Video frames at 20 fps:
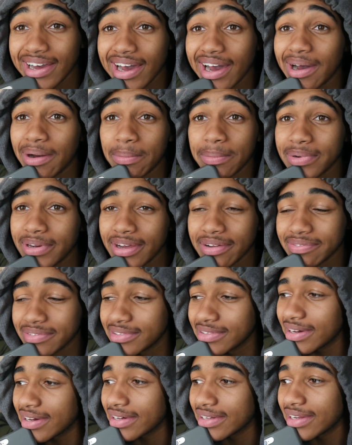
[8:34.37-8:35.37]
I'm definitely
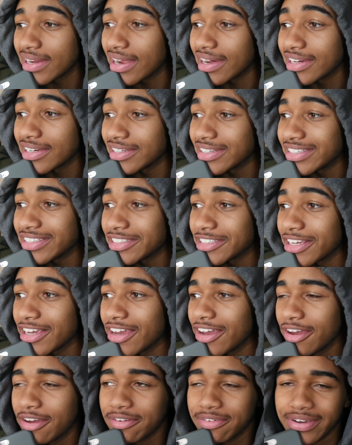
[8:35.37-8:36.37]
not as
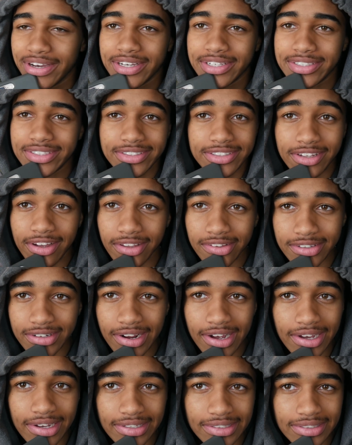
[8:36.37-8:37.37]
fast as the other
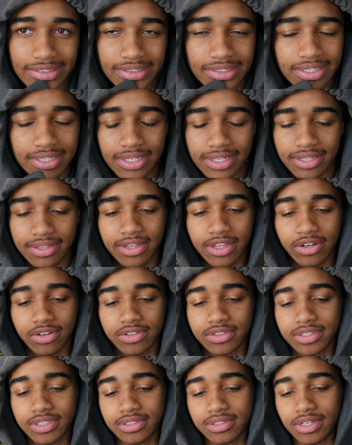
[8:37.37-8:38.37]
guys that are
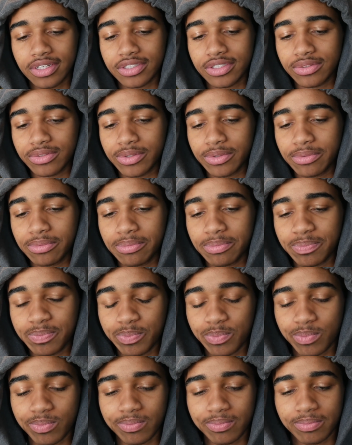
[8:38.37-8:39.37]
on testosterone.
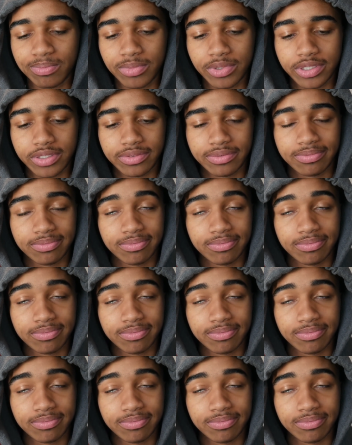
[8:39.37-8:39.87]
But